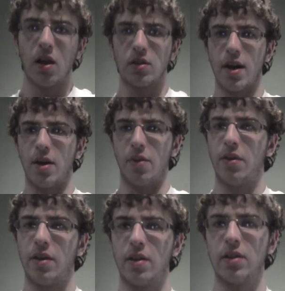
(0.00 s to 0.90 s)
So,
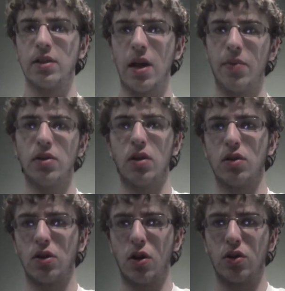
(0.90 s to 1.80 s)
this
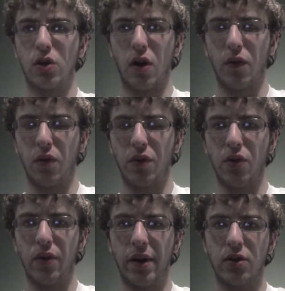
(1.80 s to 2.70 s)
episode starts off with
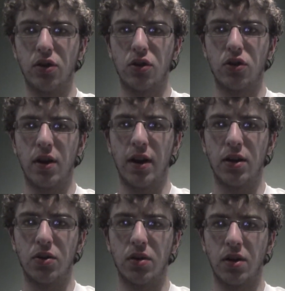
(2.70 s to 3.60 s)
the Rangers
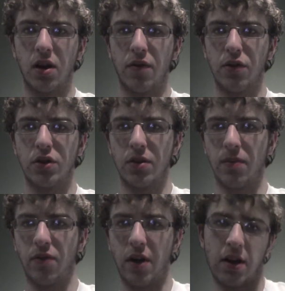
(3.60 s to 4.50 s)
trying to uncover
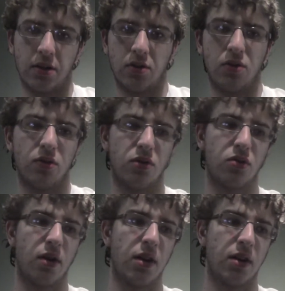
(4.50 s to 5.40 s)
some fossils,
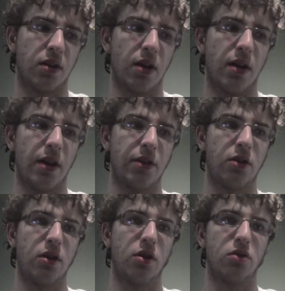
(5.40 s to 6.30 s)
trying uh,
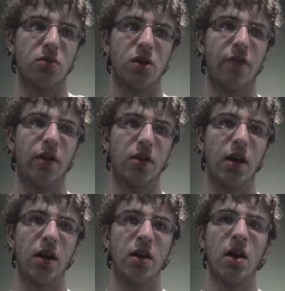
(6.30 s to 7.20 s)
trying to do some stuff like
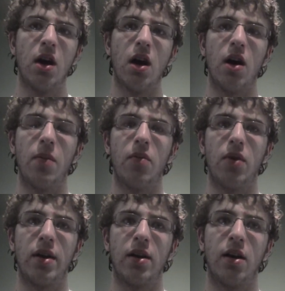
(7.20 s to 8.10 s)
that. Um,
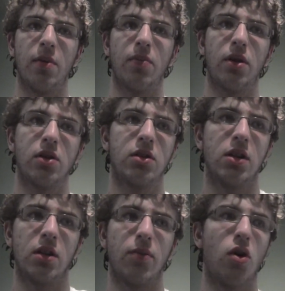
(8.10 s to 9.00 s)
we end up
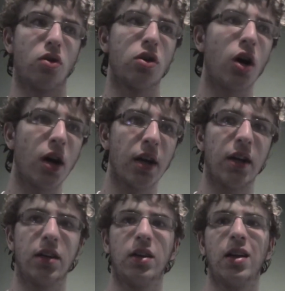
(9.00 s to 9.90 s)
seeing them all
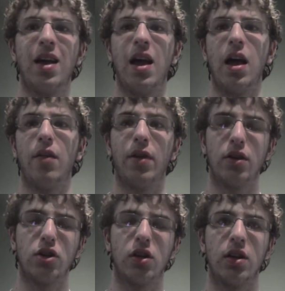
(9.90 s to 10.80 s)
talking, and
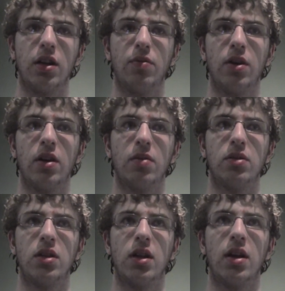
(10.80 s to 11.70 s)
eventually we end up
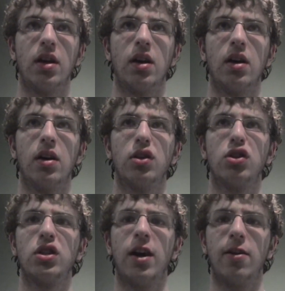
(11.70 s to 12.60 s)
seeing uh,
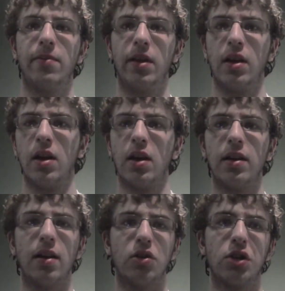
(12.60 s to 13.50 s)
Shelby.
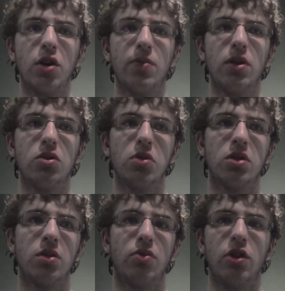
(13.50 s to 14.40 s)
Now, Shelby is doing
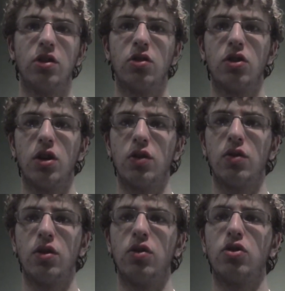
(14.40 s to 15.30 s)
some research on
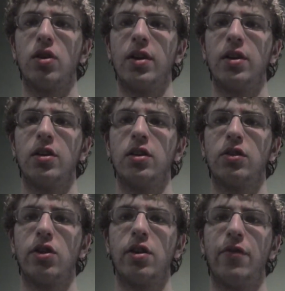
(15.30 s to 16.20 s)
her own, trying to
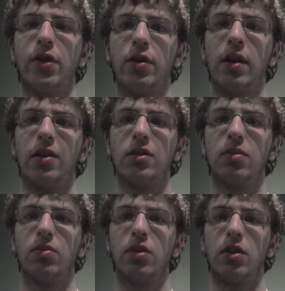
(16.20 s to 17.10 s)
trying to figure out
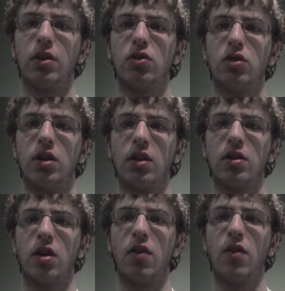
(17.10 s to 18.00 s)
some interesting
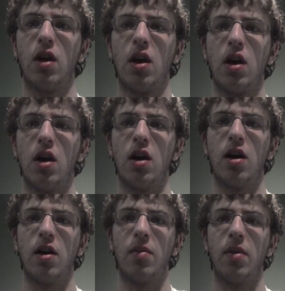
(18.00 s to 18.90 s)
stuff
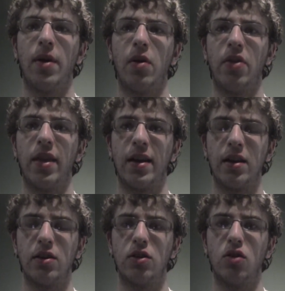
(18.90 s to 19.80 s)
um, about what they
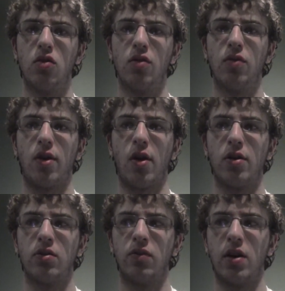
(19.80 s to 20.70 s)
can do in
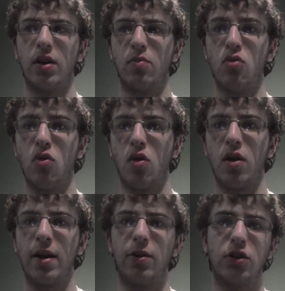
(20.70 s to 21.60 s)
regard to finding more
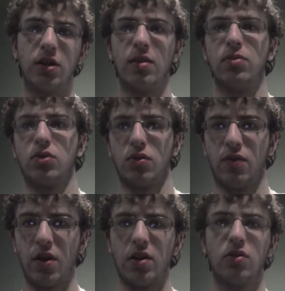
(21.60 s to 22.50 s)
Energems or
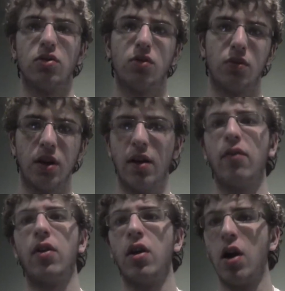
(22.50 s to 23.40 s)
fossils or
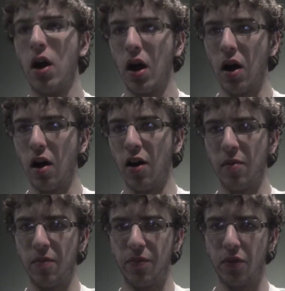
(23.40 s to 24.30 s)
whatever.
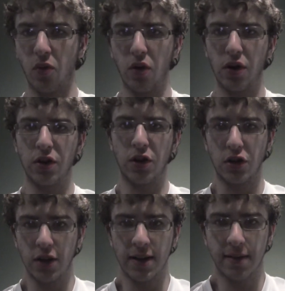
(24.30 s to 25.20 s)
Um, what,
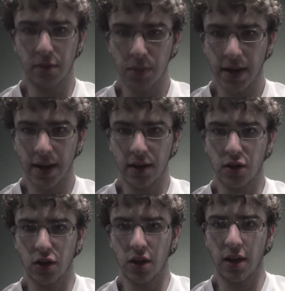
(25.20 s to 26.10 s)
she ends up speaking
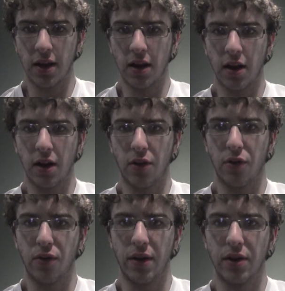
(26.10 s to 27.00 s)
to the uh,
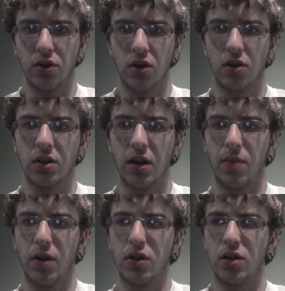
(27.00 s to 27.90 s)
other Rangers
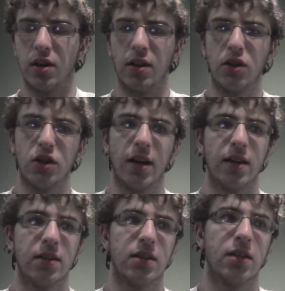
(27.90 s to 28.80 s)
and mentioning that she
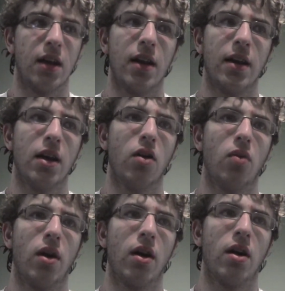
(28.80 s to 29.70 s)
has this idea
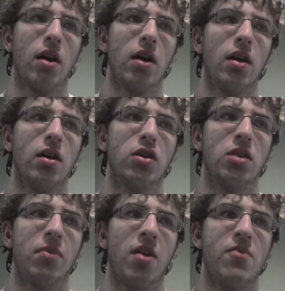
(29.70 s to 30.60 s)
where
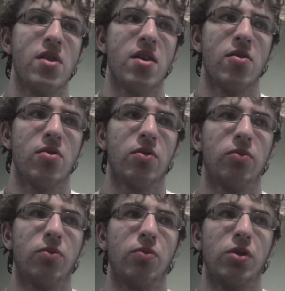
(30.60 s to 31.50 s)
she might be,
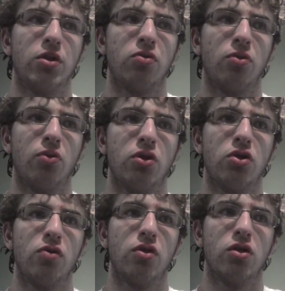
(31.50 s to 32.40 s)
which, which
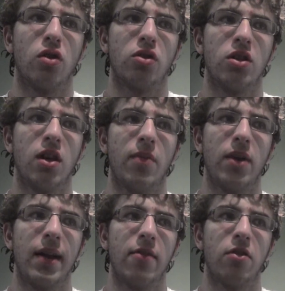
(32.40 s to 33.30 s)
could result in them
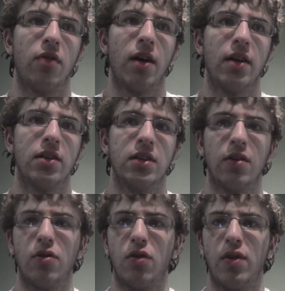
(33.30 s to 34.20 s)
being able to find
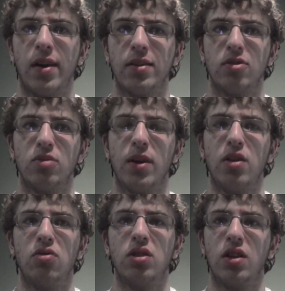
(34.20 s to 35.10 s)
several fossils by
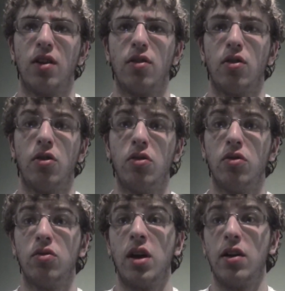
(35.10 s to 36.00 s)
using their
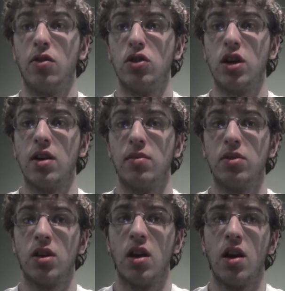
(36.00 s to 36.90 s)
own
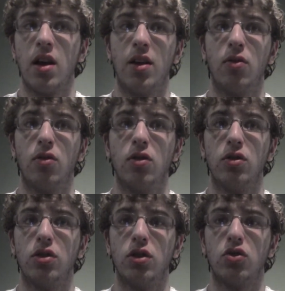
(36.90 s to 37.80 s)
Energems in order
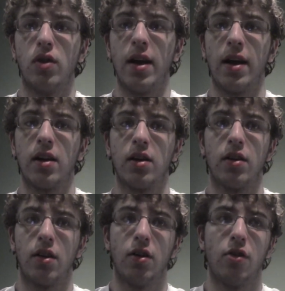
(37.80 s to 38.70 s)
to track
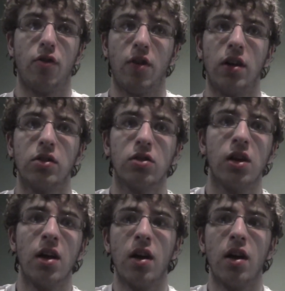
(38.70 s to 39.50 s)
other fossils.